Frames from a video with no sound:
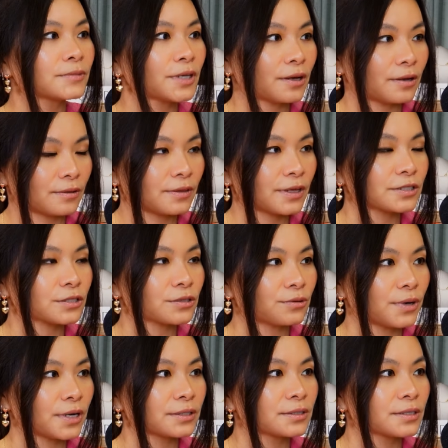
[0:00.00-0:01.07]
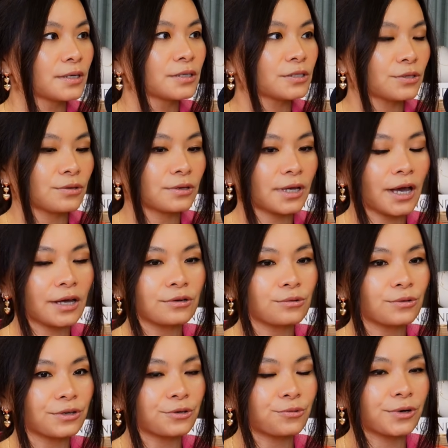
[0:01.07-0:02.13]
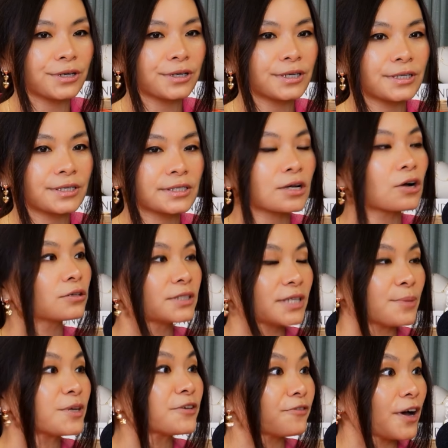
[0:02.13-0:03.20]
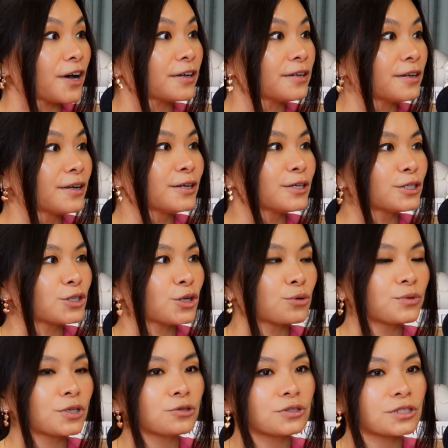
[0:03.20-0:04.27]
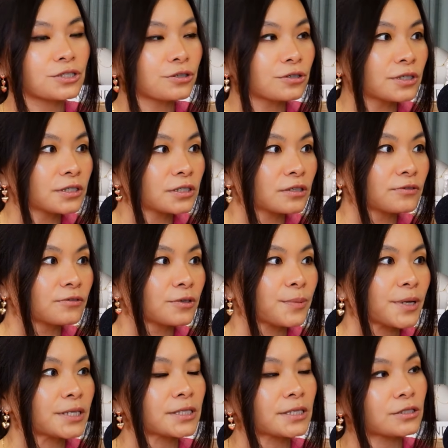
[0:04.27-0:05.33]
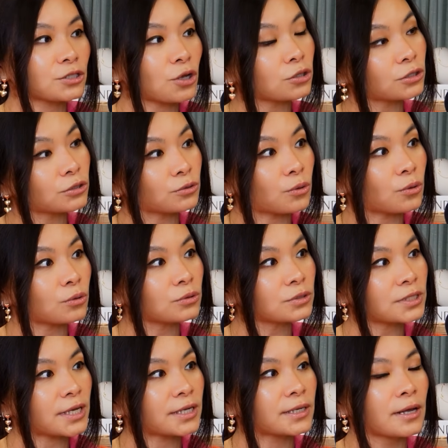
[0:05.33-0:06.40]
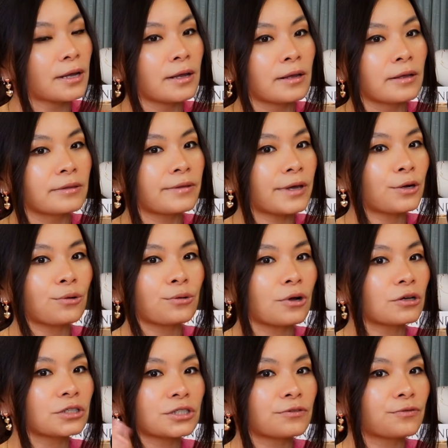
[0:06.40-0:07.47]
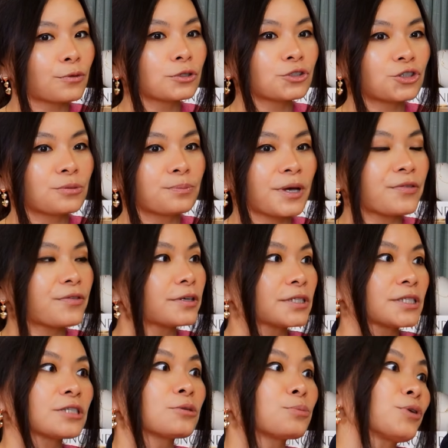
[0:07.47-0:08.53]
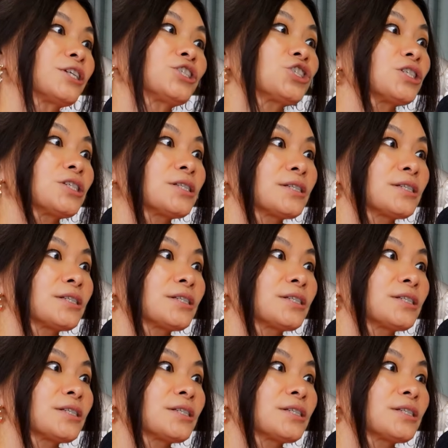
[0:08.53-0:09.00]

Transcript: Yeah, that's correct. So the category we're in is called demi-fine. So we use sterling silver base and solid gold, and they don't cost a fortune, but they're still precious.